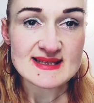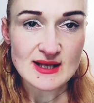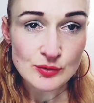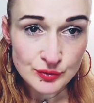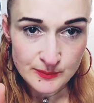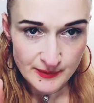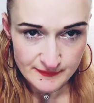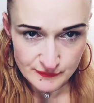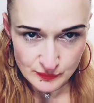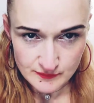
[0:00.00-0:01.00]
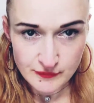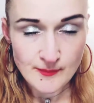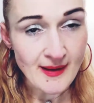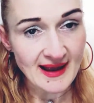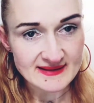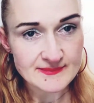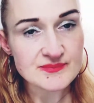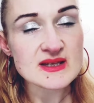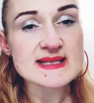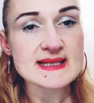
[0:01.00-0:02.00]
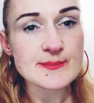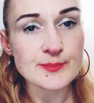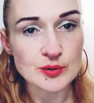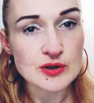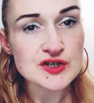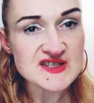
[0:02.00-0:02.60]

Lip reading: It's a good perfume for man. Simple,